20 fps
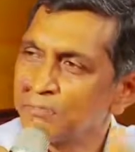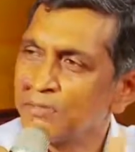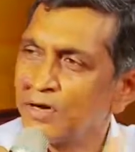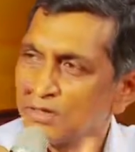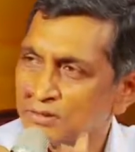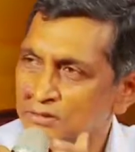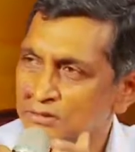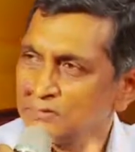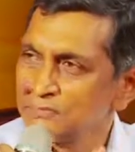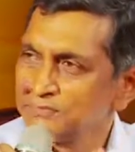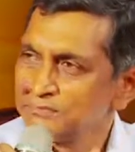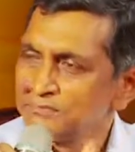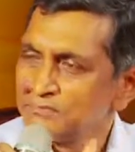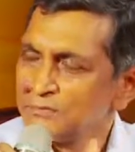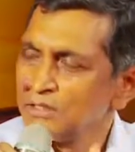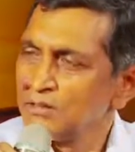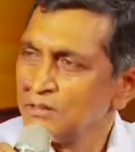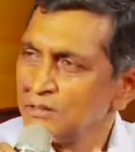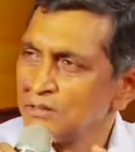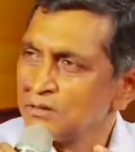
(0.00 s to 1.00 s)
apart.
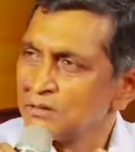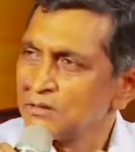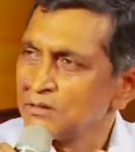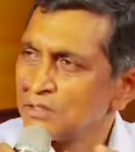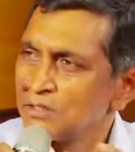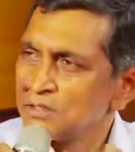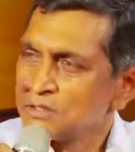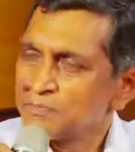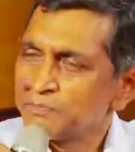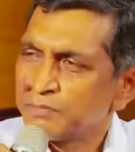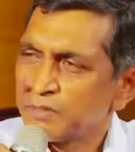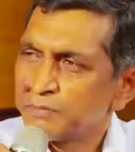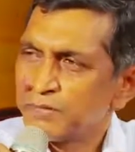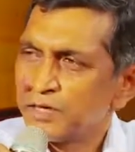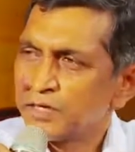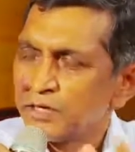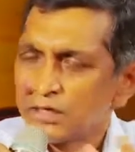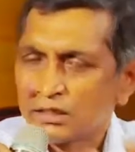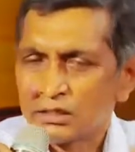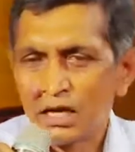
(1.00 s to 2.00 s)
They are simply
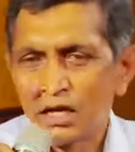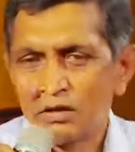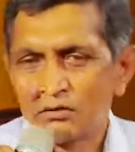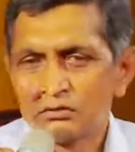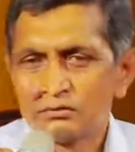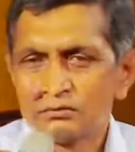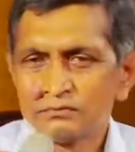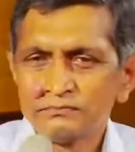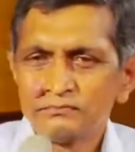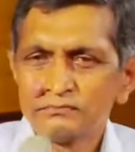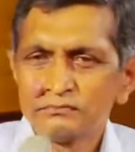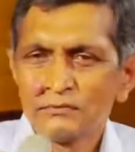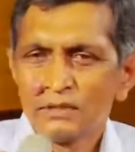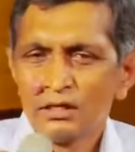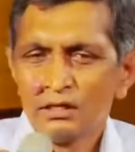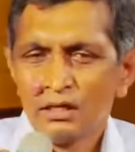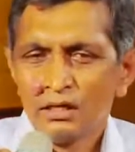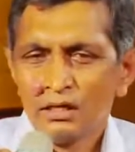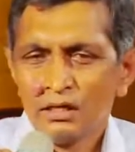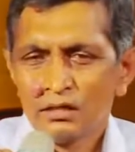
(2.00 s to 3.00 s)
breaking down.
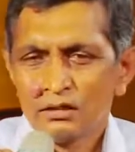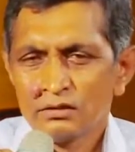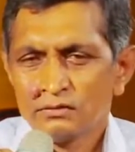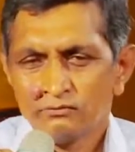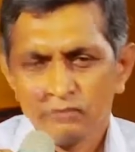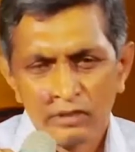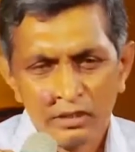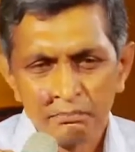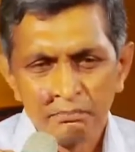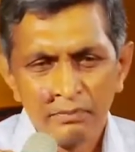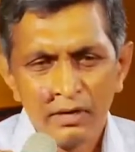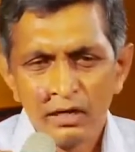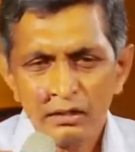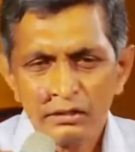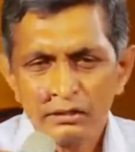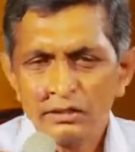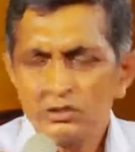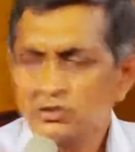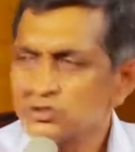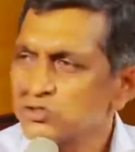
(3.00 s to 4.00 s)
For a
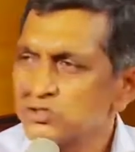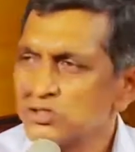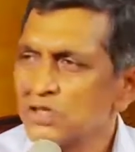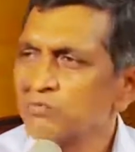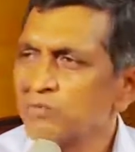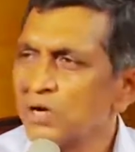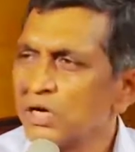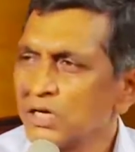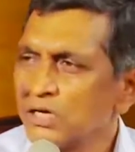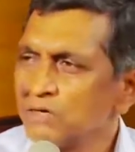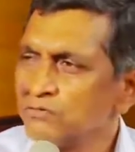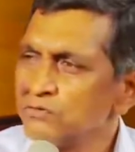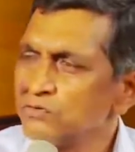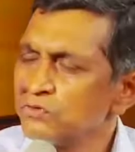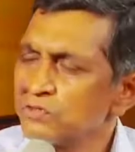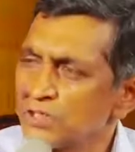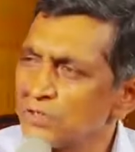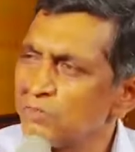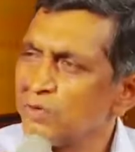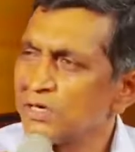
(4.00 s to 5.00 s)
party to survive,
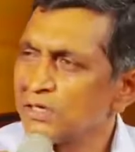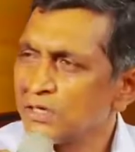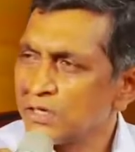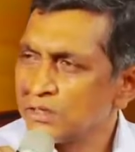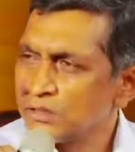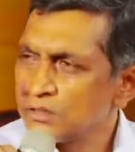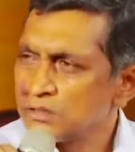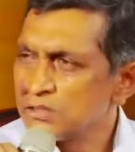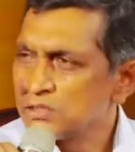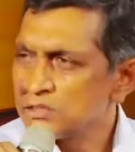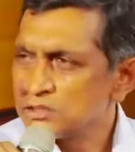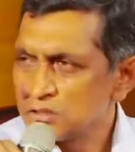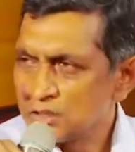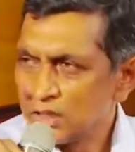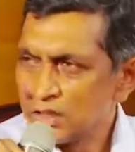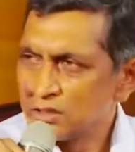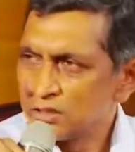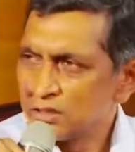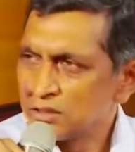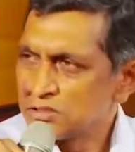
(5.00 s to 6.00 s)
you require ideas and
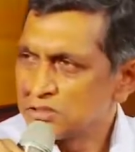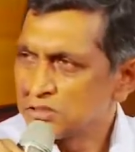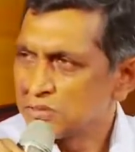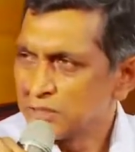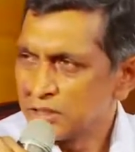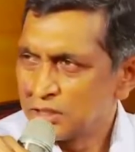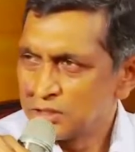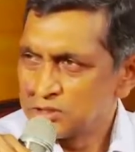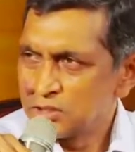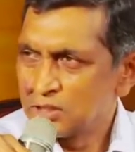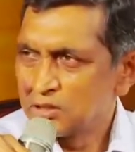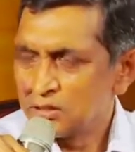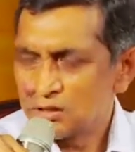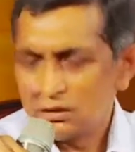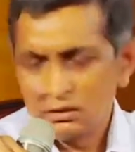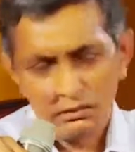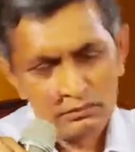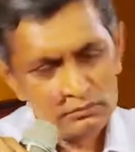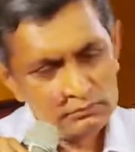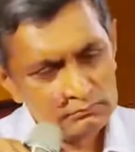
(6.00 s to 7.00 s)
idealism and
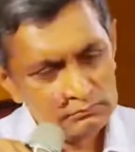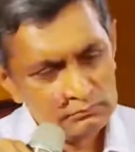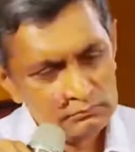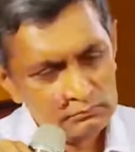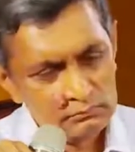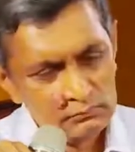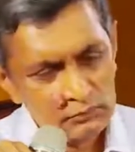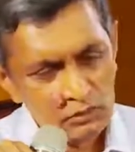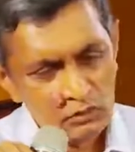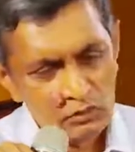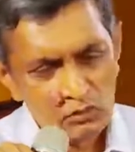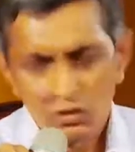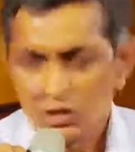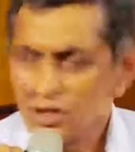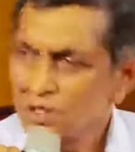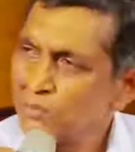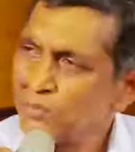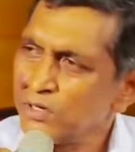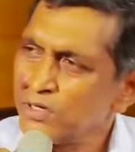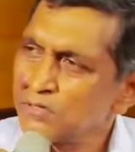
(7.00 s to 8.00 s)
agenda. You
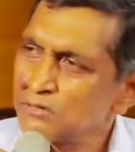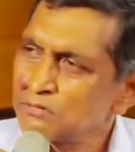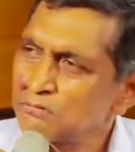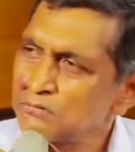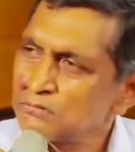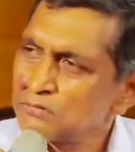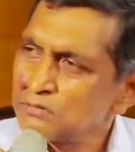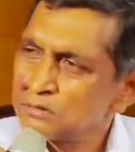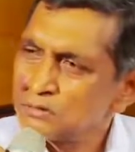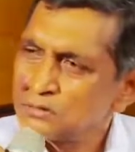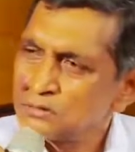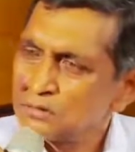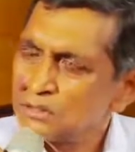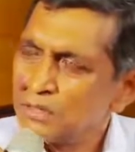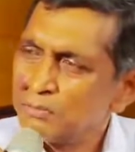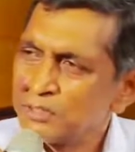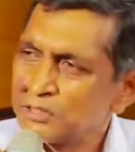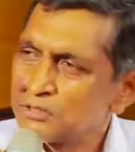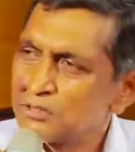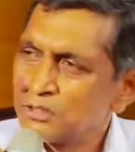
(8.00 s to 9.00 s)
require
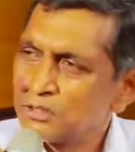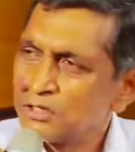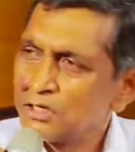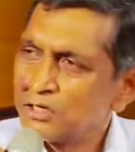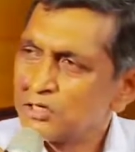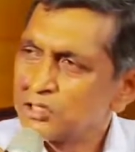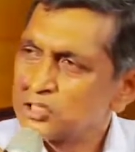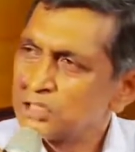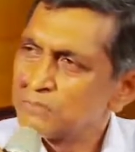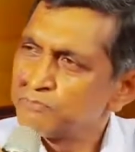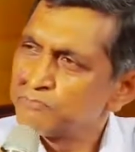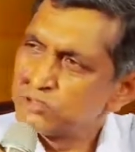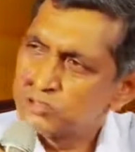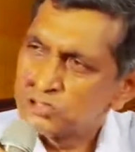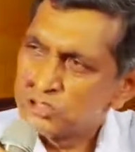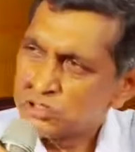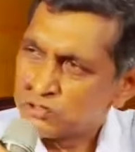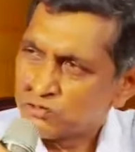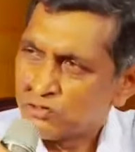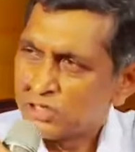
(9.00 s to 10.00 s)
committed leadership
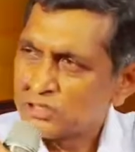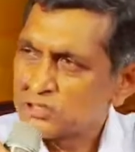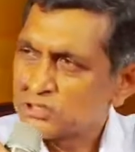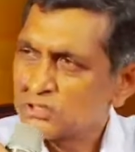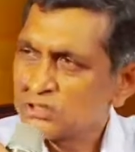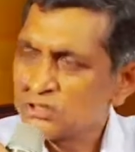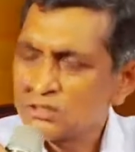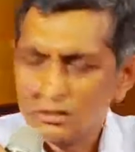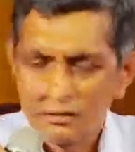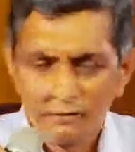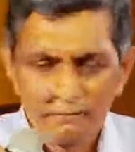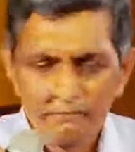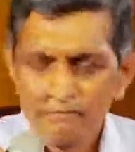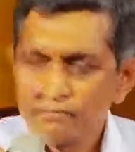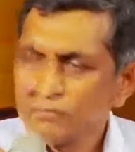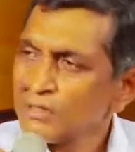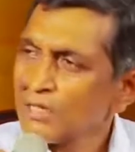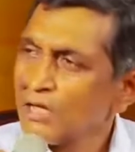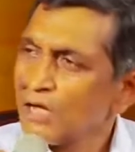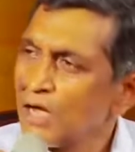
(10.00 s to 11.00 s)
which is trusted.
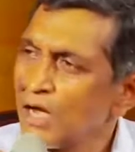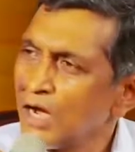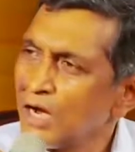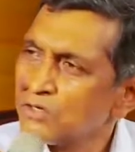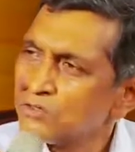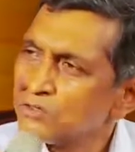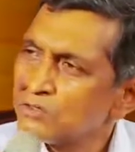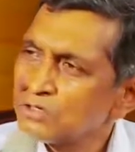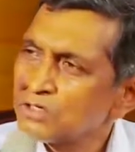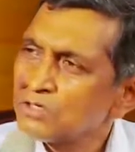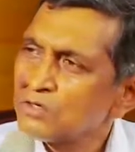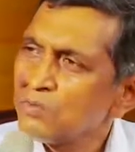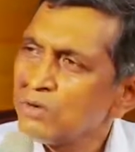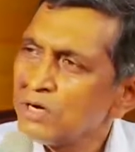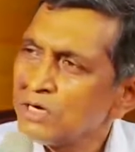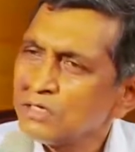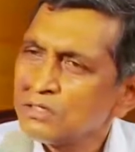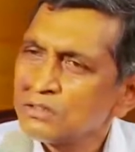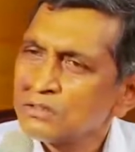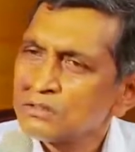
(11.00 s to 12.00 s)
And you
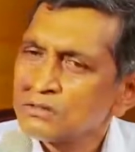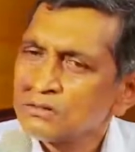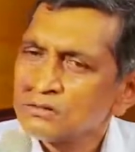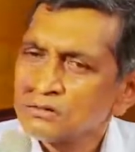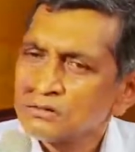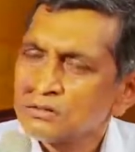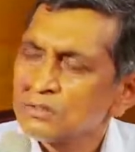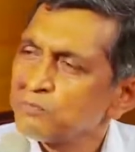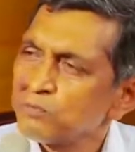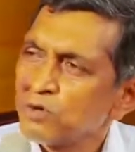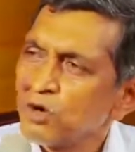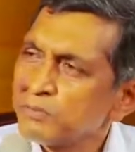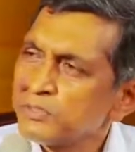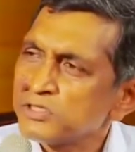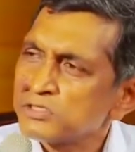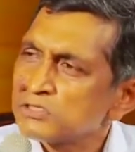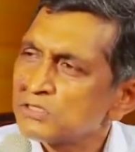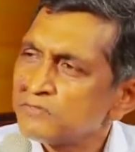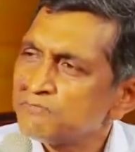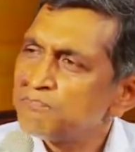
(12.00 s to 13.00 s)
require the
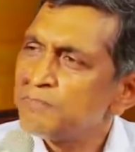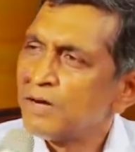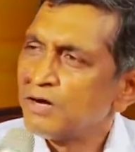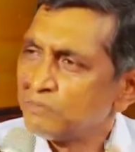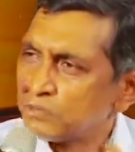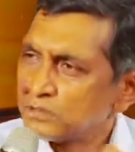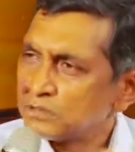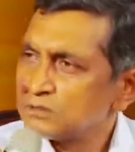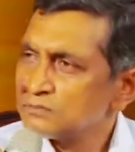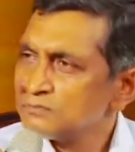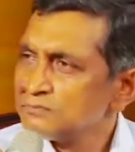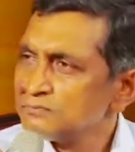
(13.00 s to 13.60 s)
promise of power